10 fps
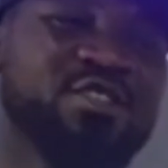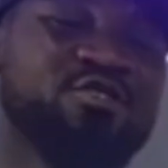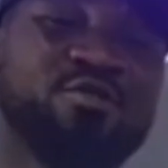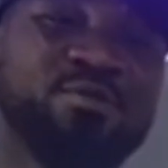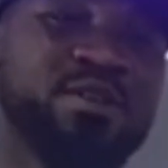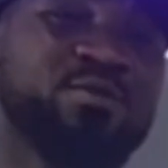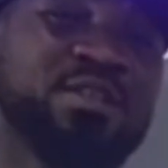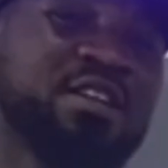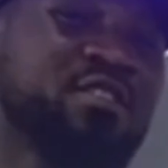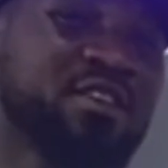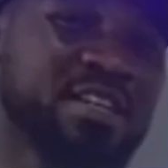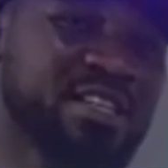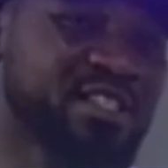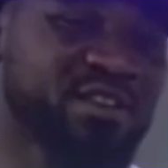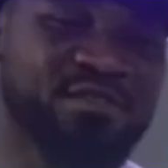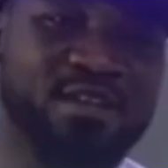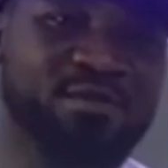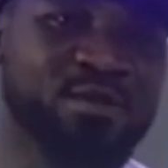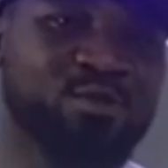they lock themselves out.